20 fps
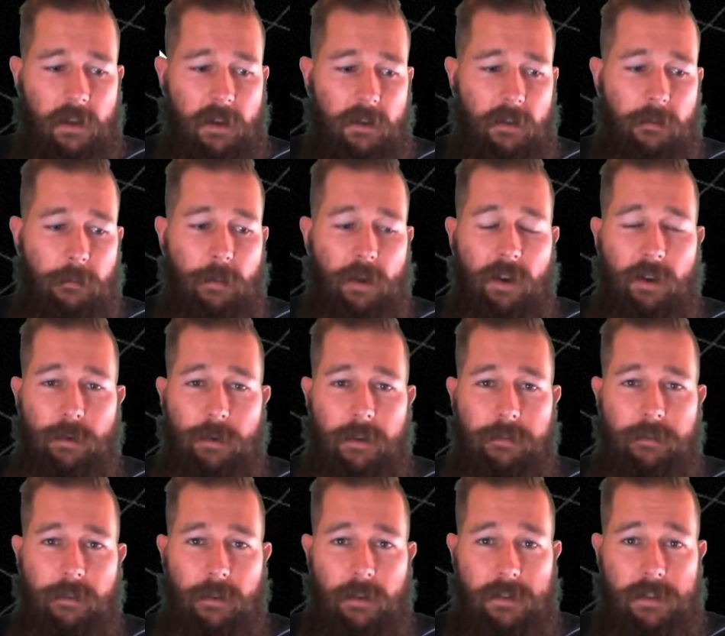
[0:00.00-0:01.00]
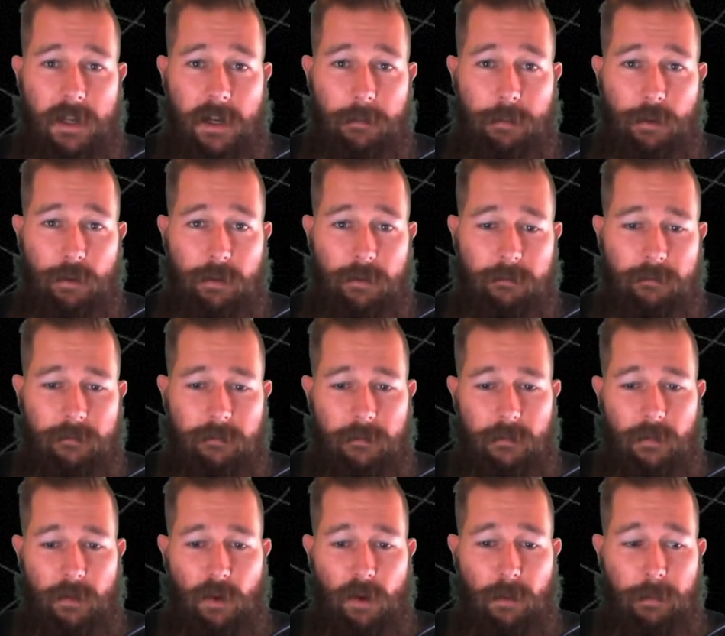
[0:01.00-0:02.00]
Mercury, for example,
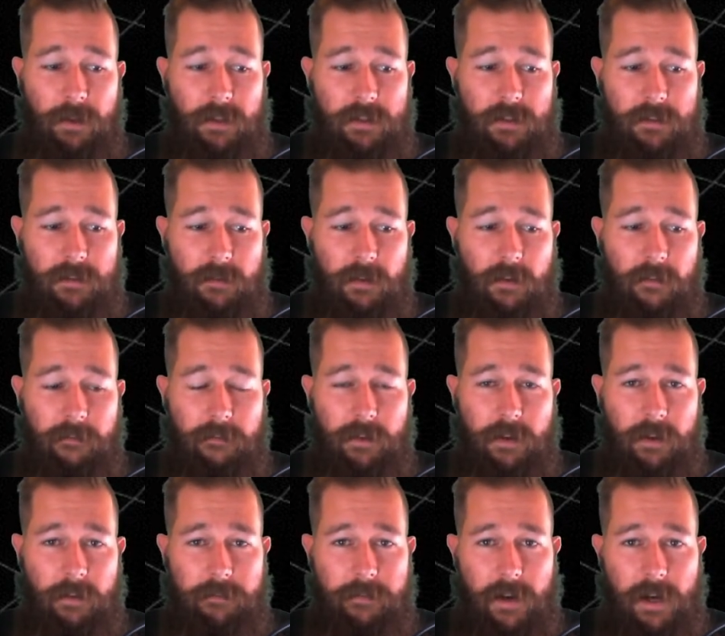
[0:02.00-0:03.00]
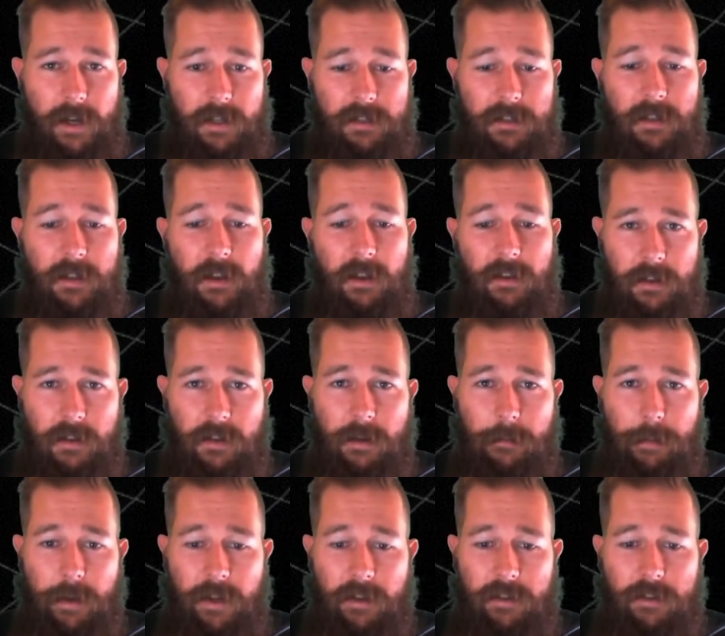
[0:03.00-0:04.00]
orbits very fast
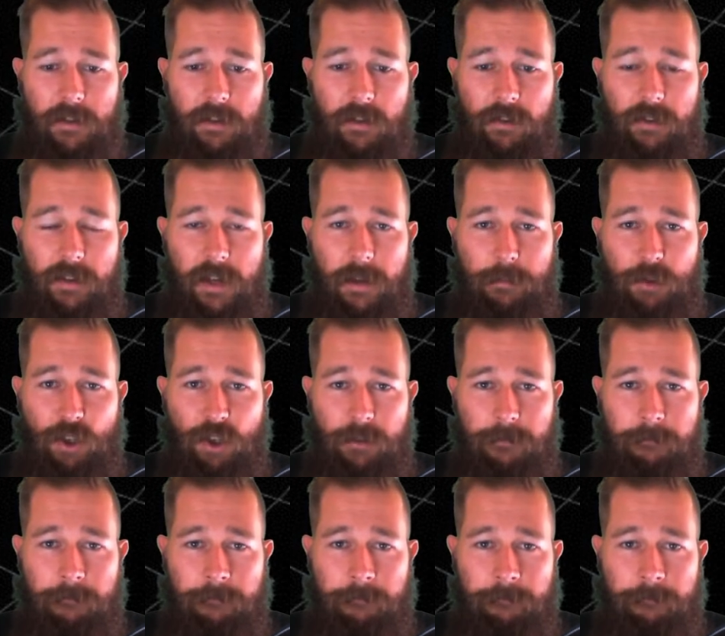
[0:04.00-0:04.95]
compared to Neptune.